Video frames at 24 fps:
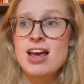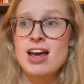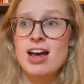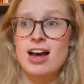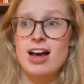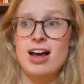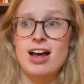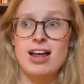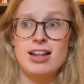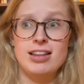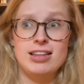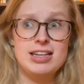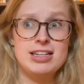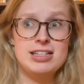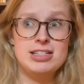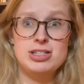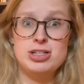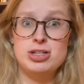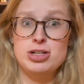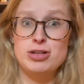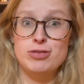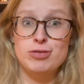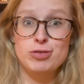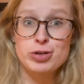uh, leads
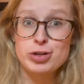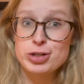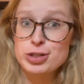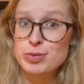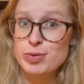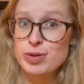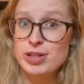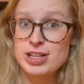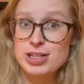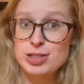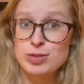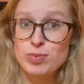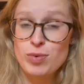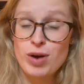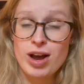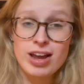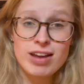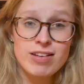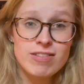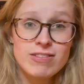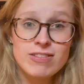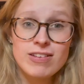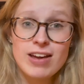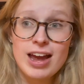to divorce with his
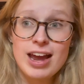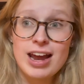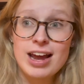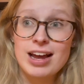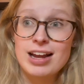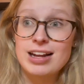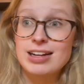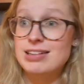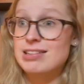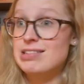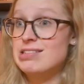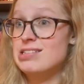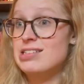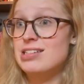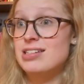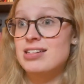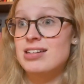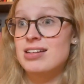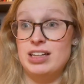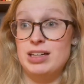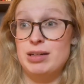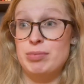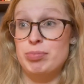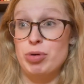wife and
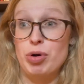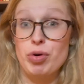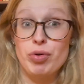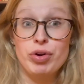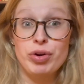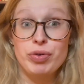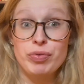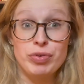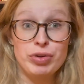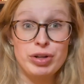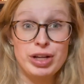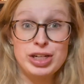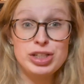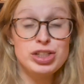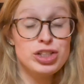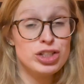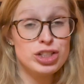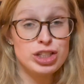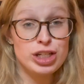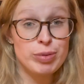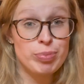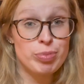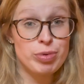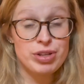a broken
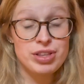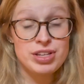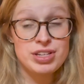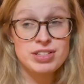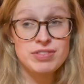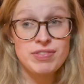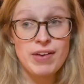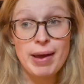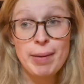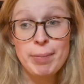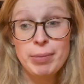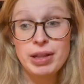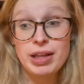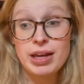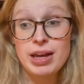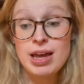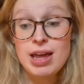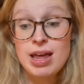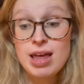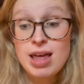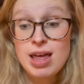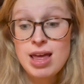relationship with his family.